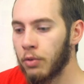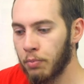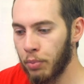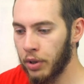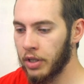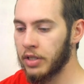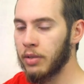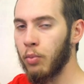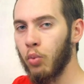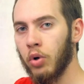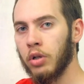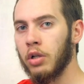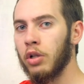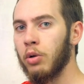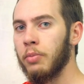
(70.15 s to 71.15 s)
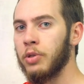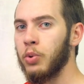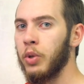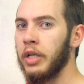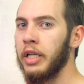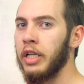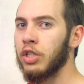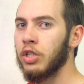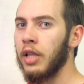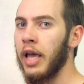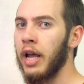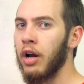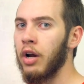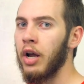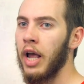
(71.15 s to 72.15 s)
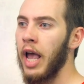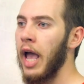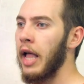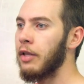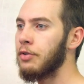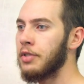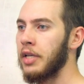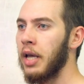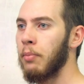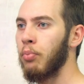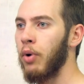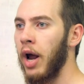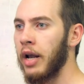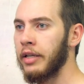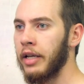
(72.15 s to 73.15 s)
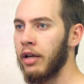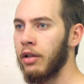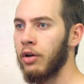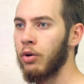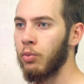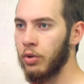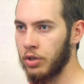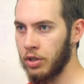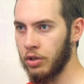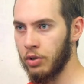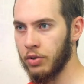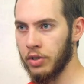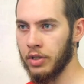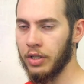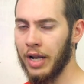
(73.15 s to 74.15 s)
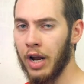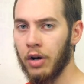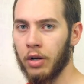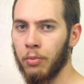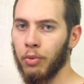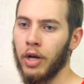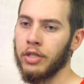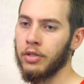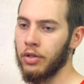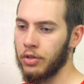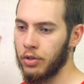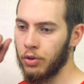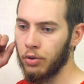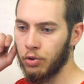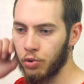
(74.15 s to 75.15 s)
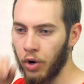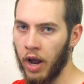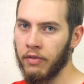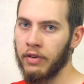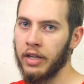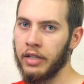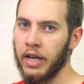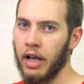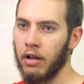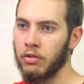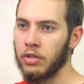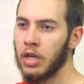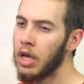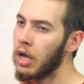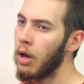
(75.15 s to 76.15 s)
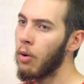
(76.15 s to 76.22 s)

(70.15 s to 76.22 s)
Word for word: putting some wood glue between each layer and using a brad nailer, which uses an air compressor to drive in nails,